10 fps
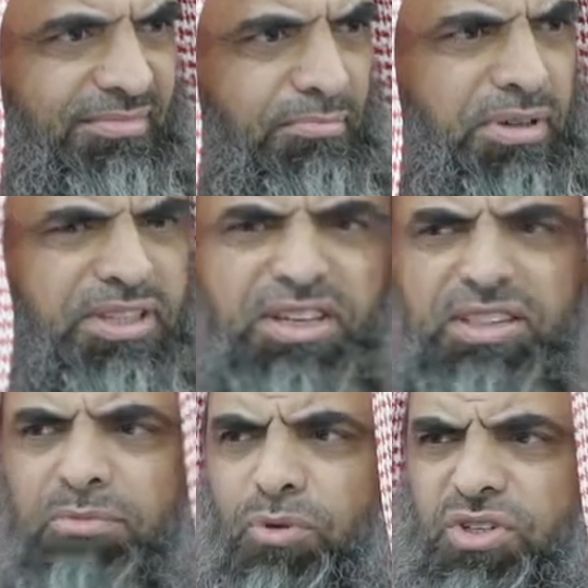Busy
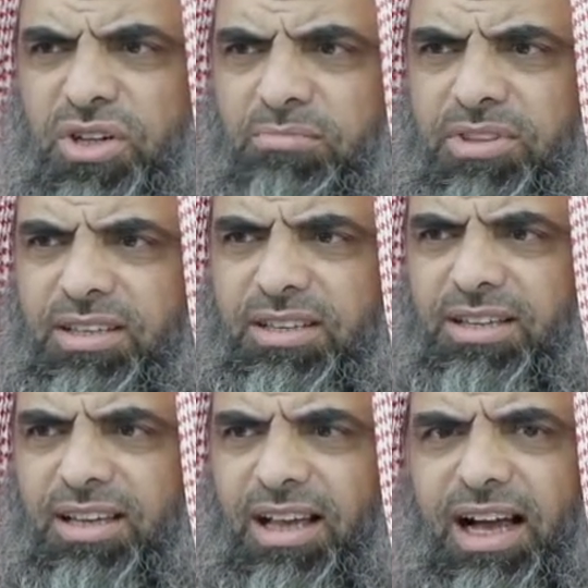them with something
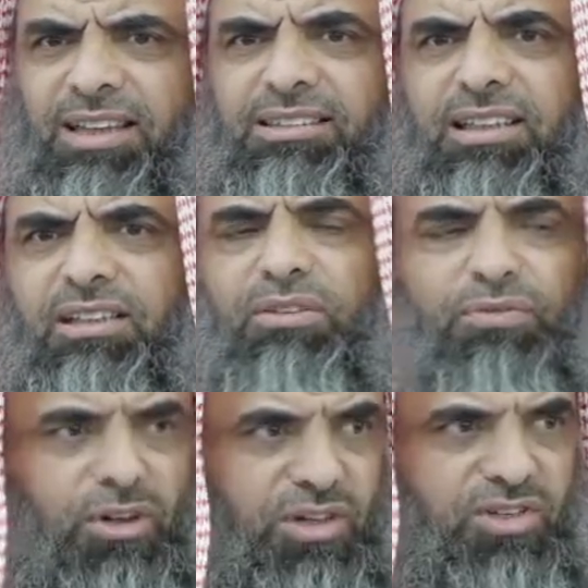until they
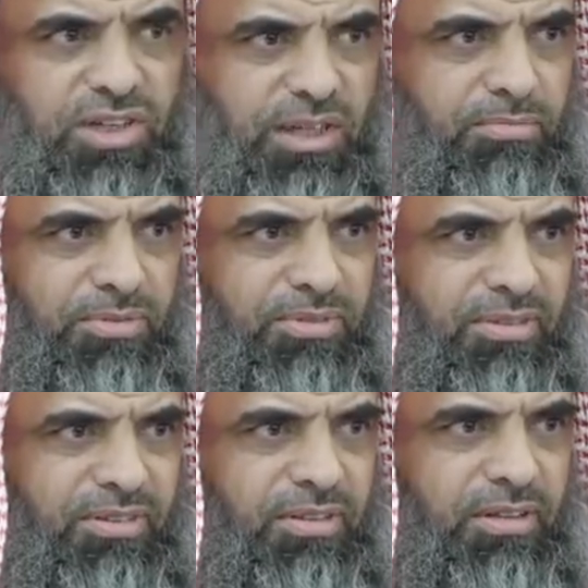fall asleep.
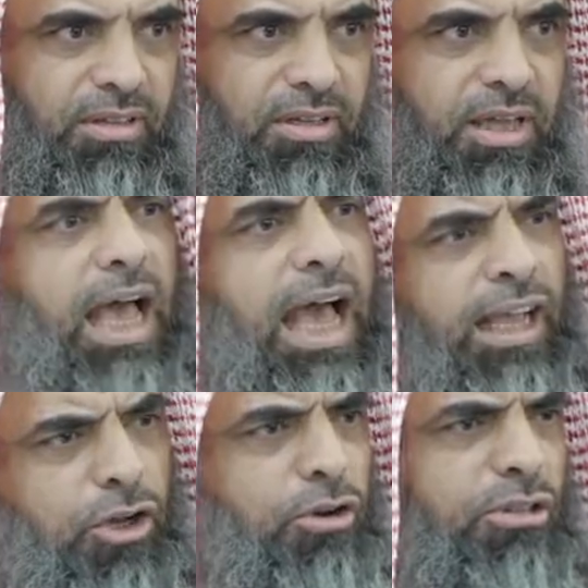
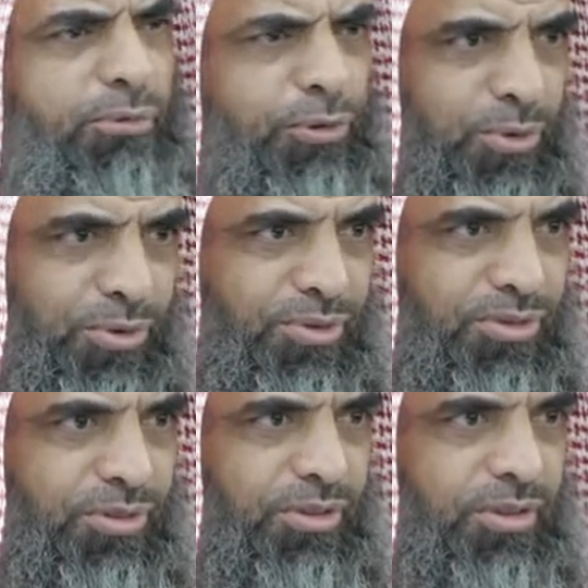And cook the food.
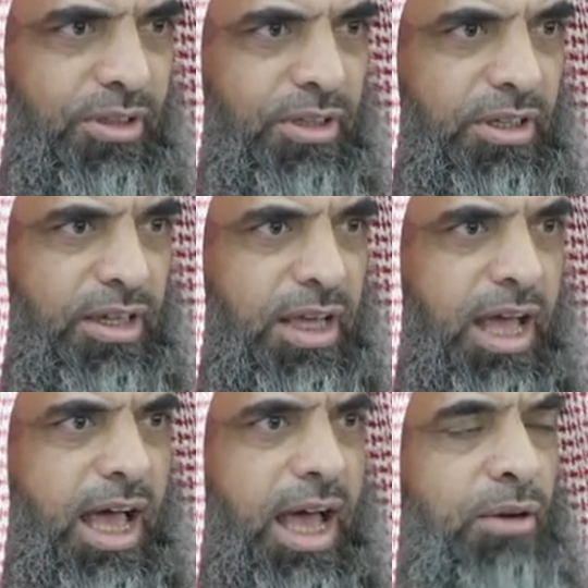
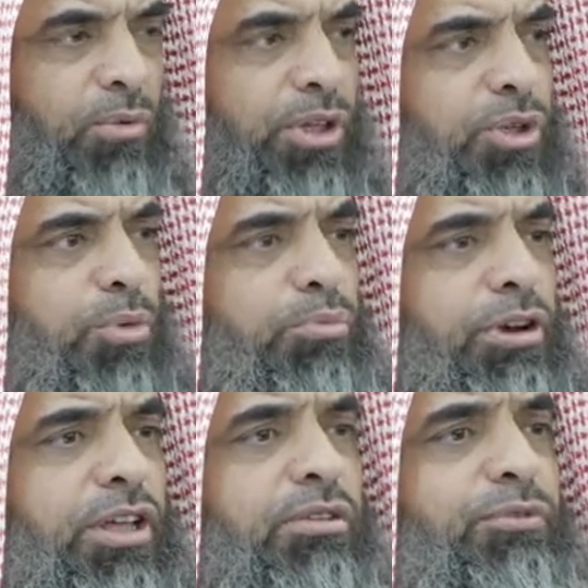And when you
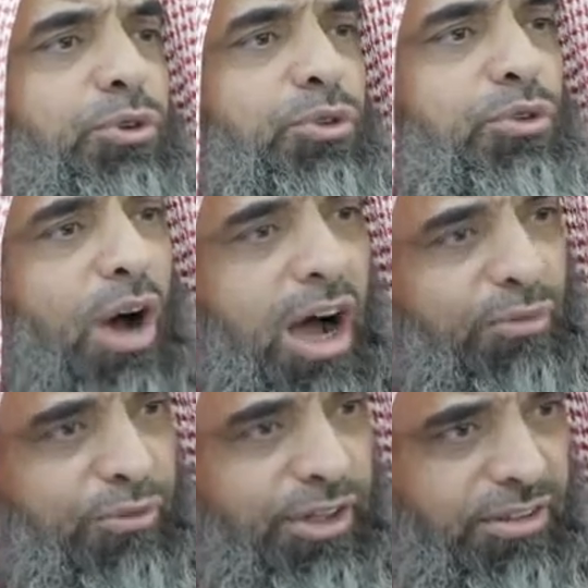bring the food to
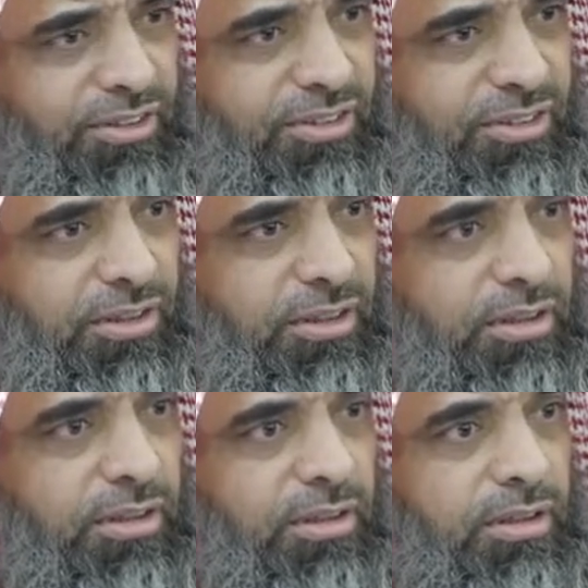offer it,
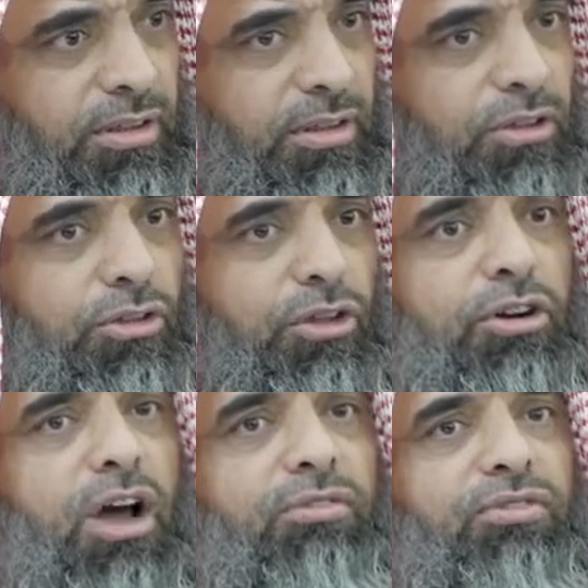
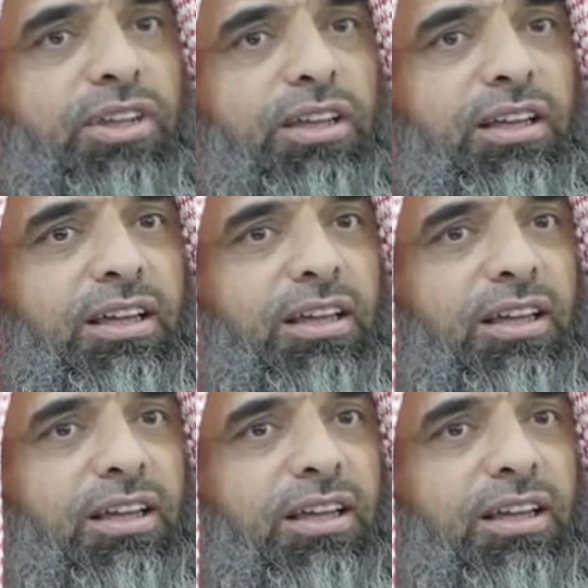turn off the